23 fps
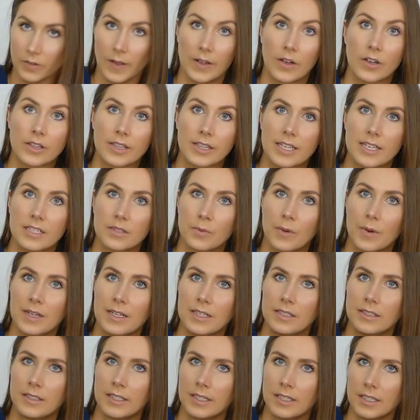I got these
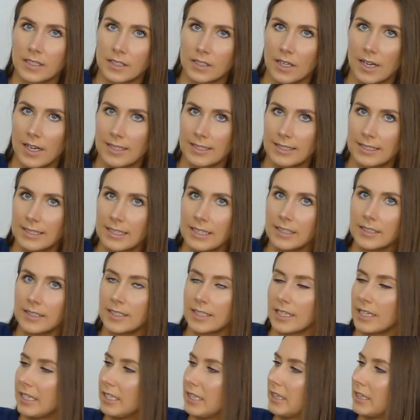ones in a size 6
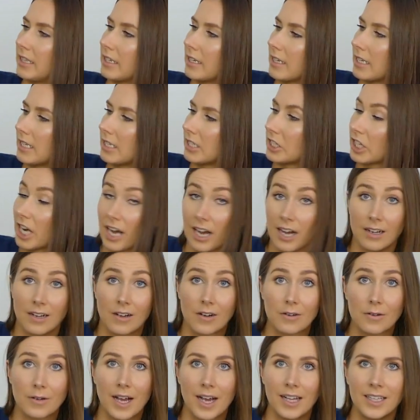in the
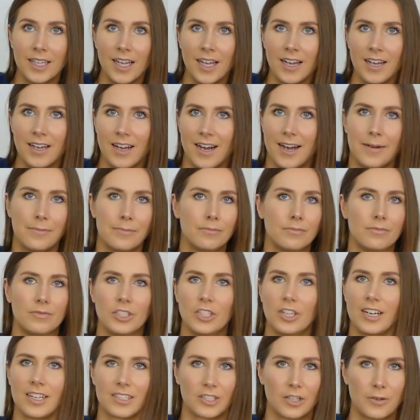charcoal colour.
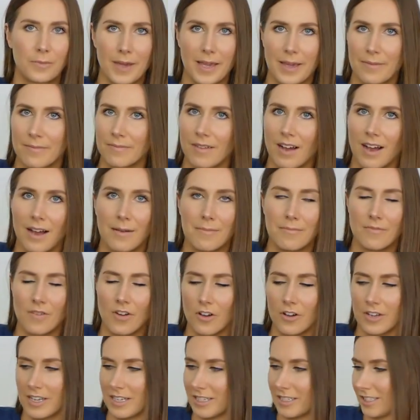You guys know me, I'm
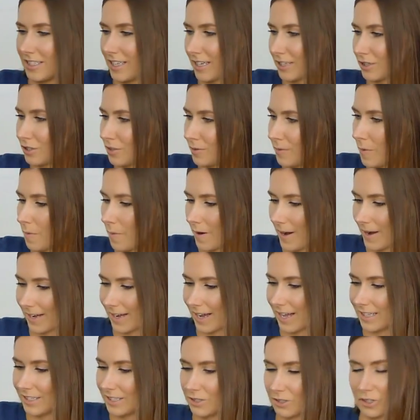not into like super bright
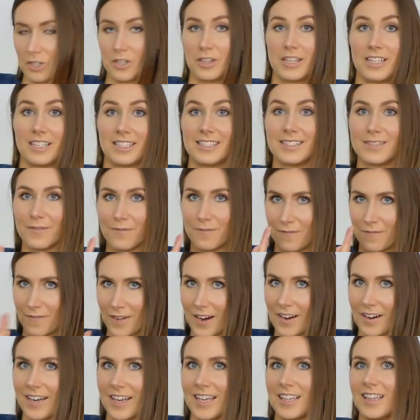colours, so this is
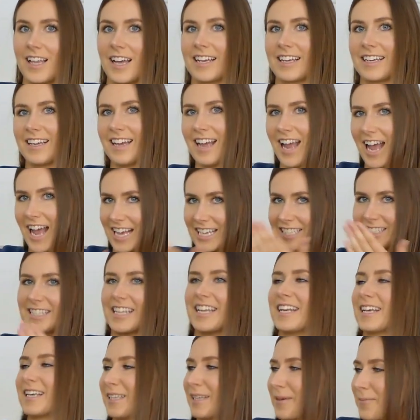very like
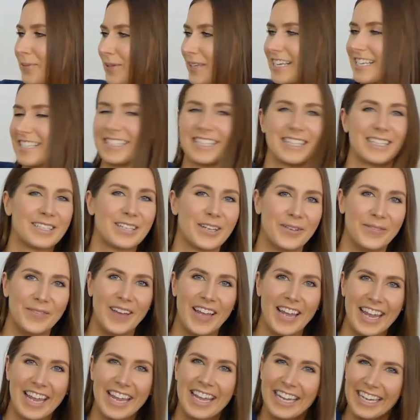aesthetically pleasing to
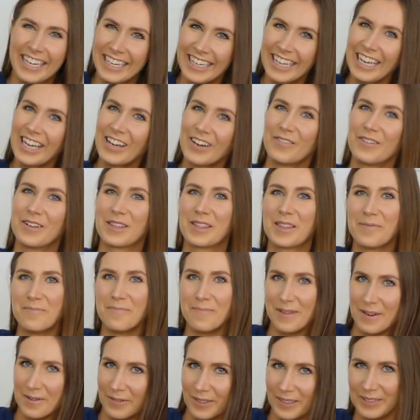me with the
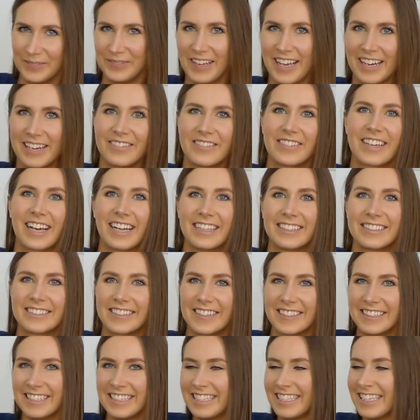minimal amount of colour
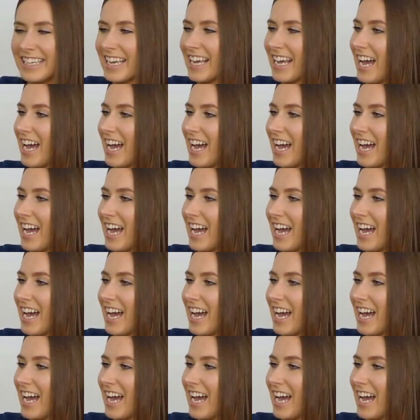on it.